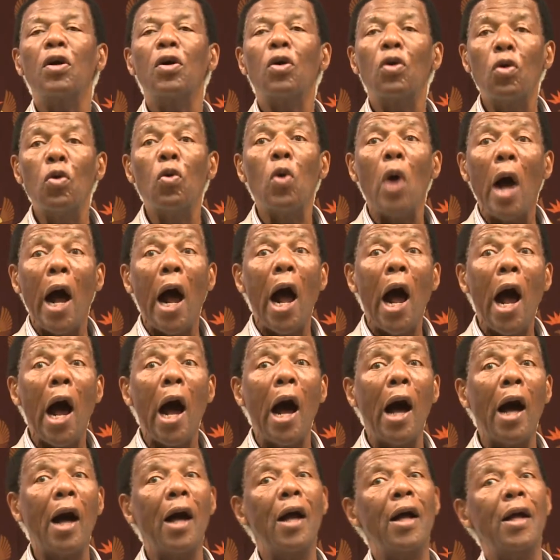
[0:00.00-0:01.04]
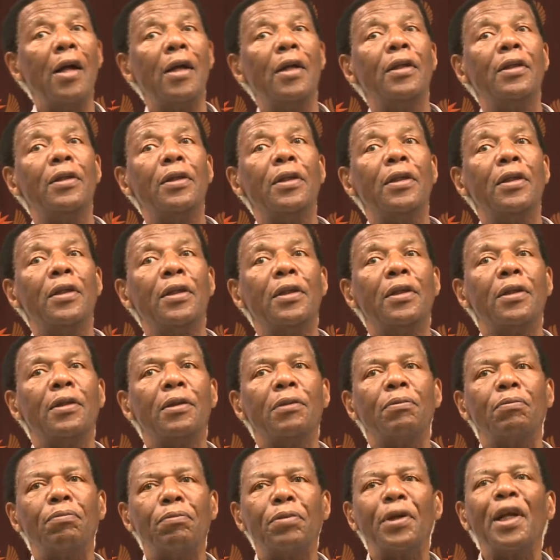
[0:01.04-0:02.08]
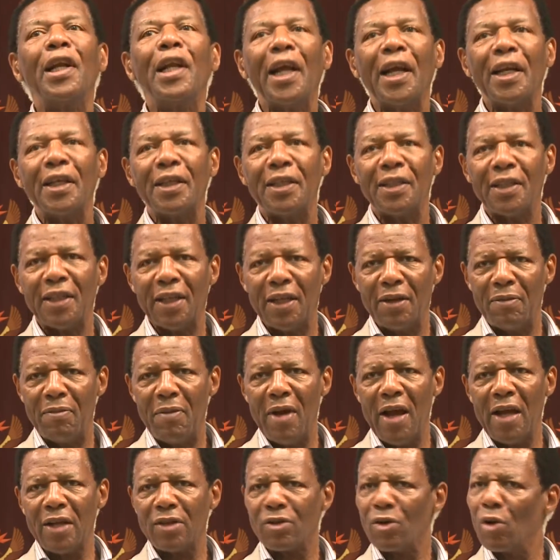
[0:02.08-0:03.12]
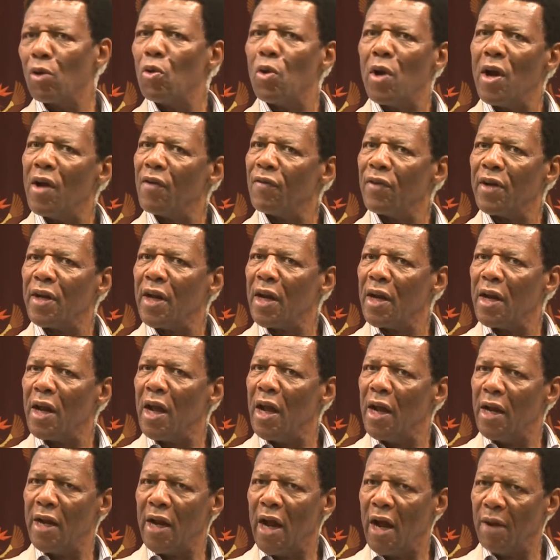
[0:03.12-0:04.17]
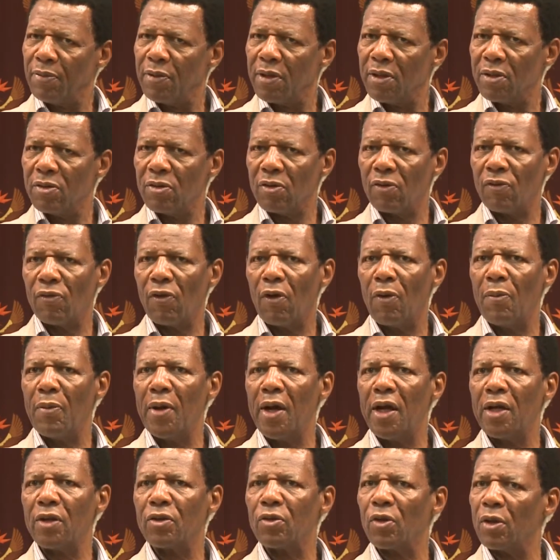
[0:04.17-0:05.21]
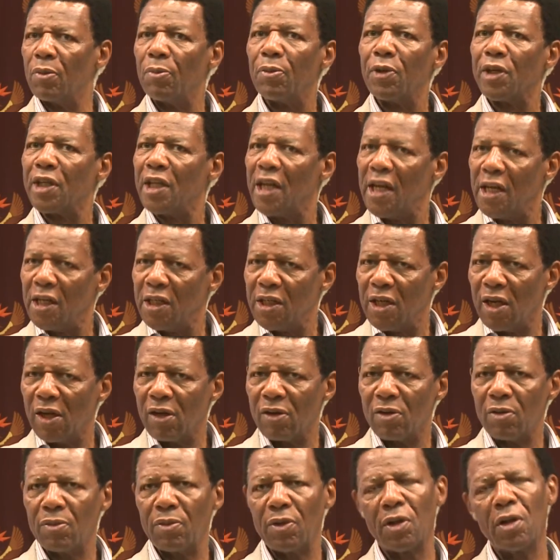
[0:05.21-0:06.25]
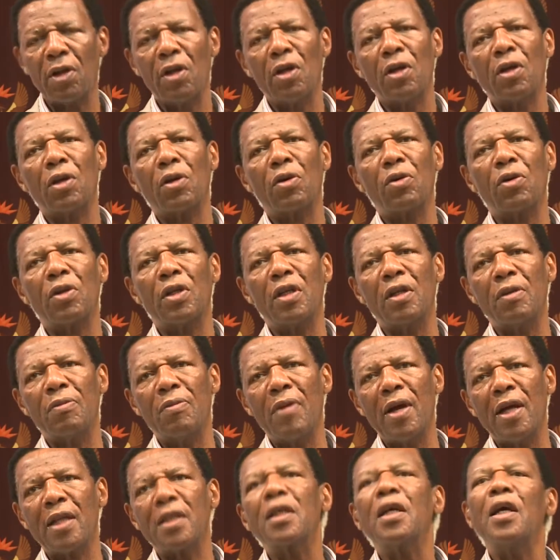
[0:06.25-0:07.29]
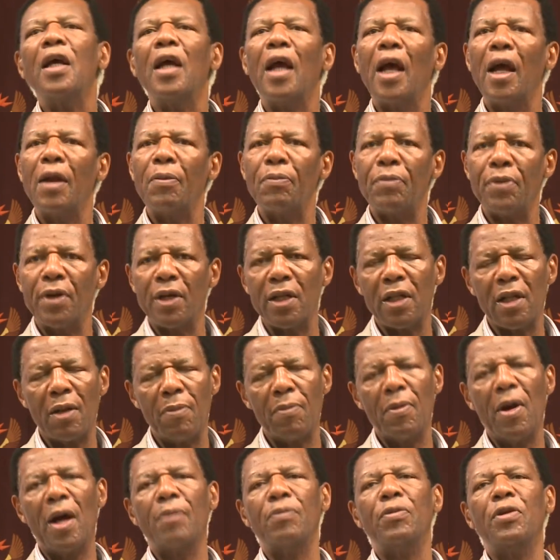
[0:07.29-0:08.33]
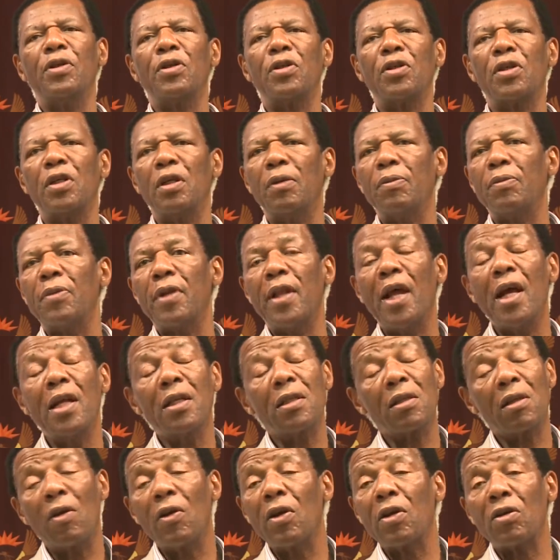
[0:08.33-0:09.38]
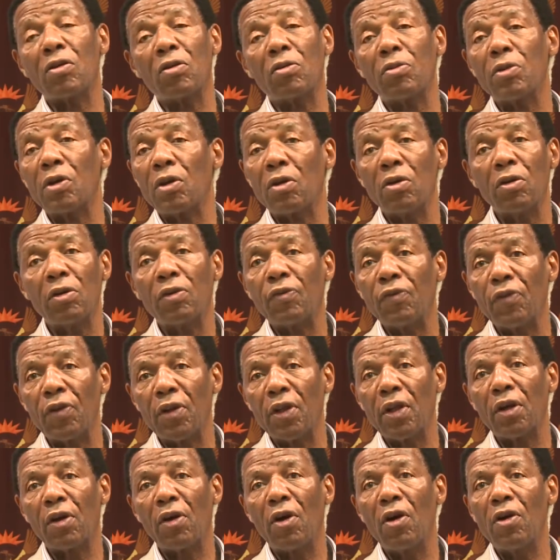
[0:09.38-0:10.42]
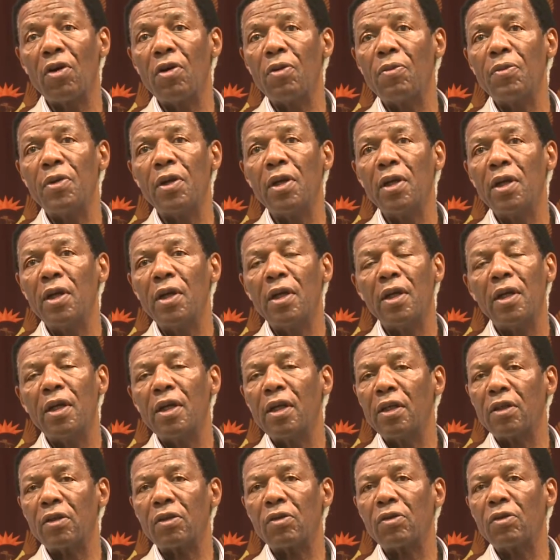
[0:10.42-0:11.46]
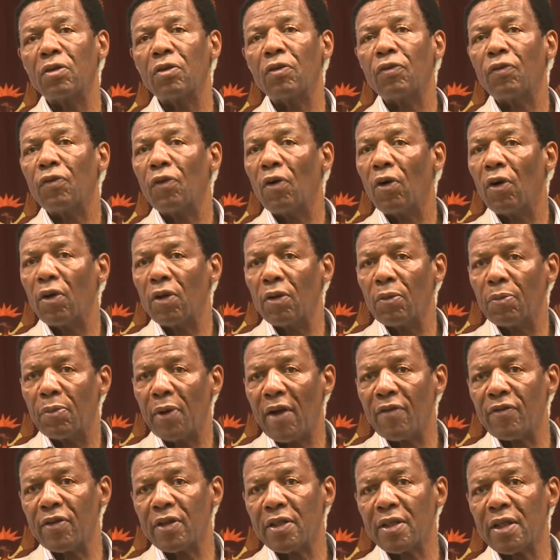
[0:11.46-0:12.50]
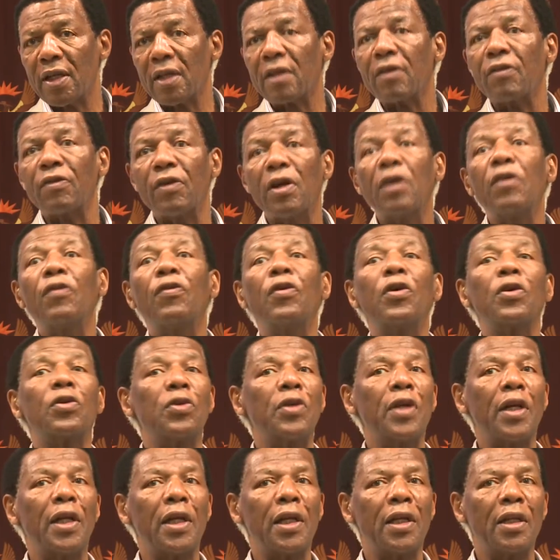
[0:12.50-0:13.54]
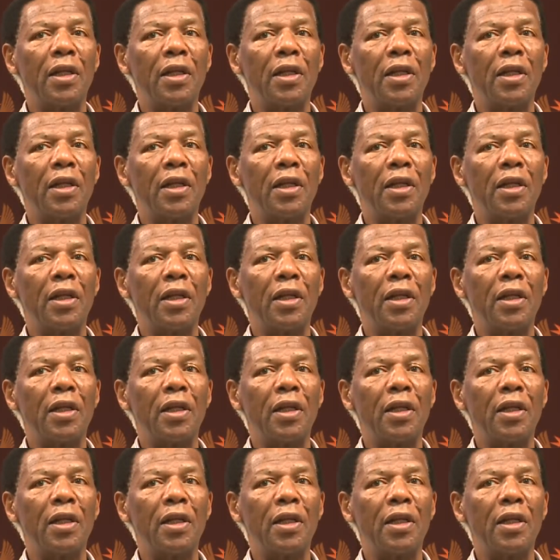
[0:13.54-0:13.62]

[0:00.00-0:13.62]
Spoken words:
who are brilliant in maths or who have an aptitude for maths or the potential to be good in maths, and bring them up the stream. That's going to be good for the economy. it's good for the private sector. Very fortunately,